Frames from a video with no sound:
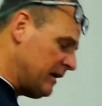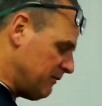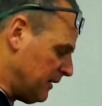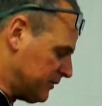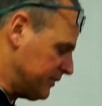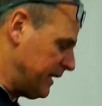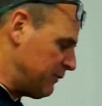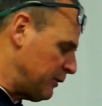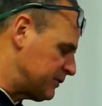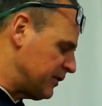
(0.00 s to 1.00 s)
Right, so now
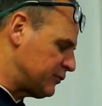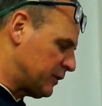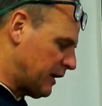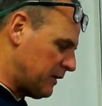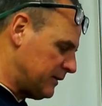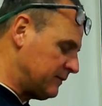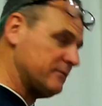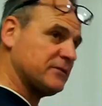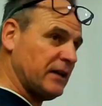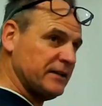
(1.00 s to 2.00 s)
what we'll do is we'll go
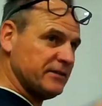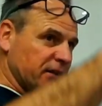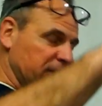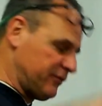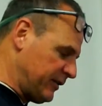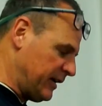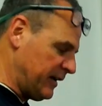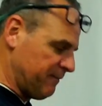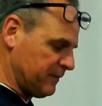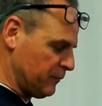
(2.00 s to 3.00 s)
and take this over
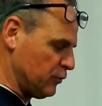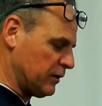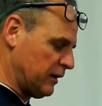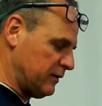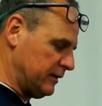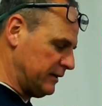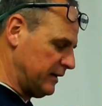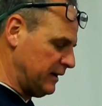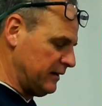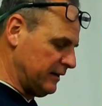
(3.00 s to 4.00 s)
there, we'll go
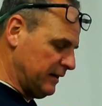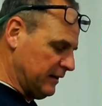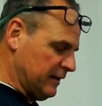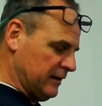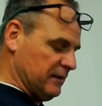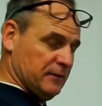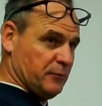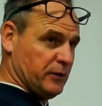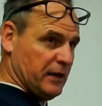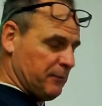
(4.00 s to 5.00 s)
and
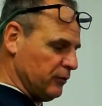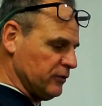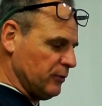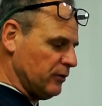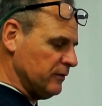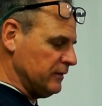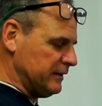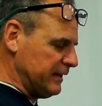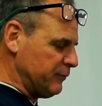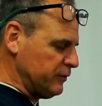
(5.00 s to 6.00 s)
put it up on the wall,
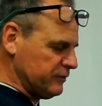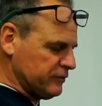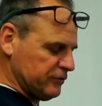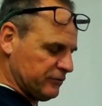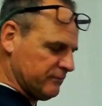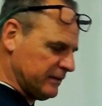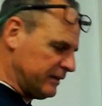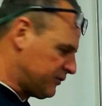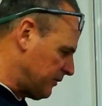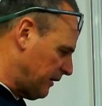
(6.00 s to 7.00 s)
and then we'll just then
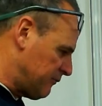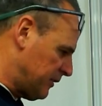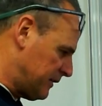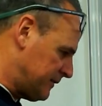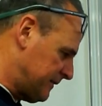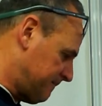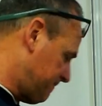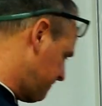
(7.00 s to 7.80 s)
signwrite it.